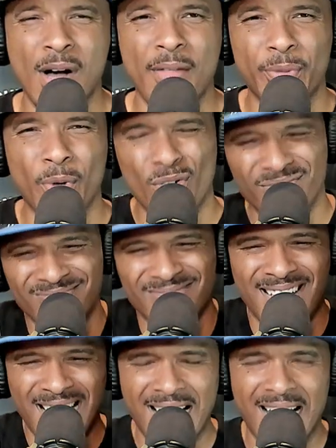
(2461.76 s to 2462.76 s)

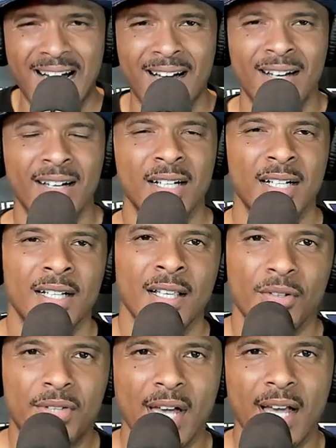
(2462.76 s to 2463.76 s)
Thornton,
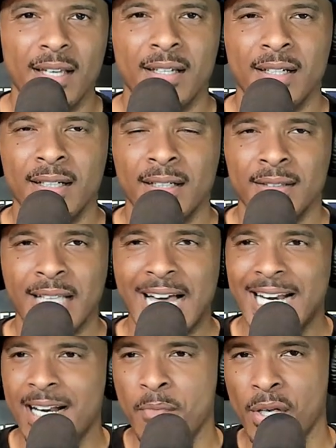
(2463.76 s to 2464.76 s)
okay?
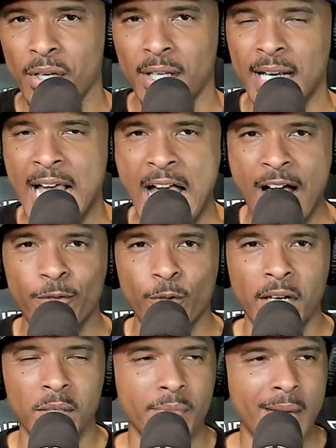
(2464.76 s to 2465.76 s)
Added 1.5 million
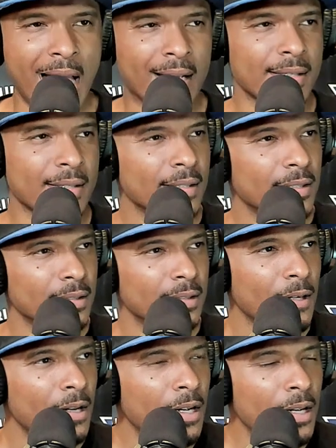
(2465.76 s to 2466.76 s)
running backs,
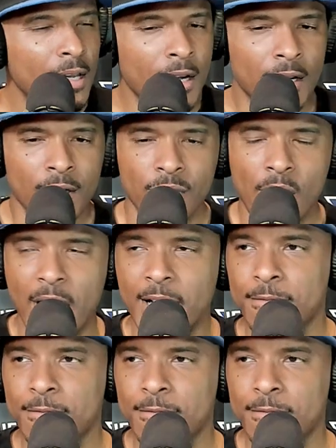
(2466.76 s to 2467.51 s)
right?